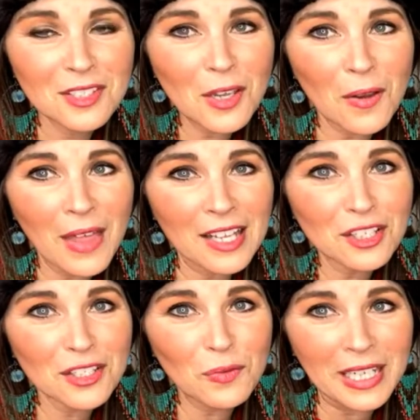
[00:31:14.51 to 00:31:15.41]
So that
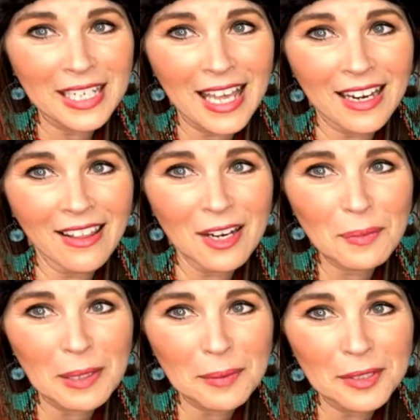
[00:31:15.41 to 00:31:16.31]
just weeded out a lot of
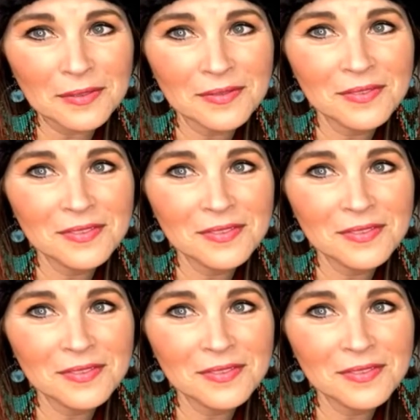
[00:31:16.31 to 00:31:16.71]
people.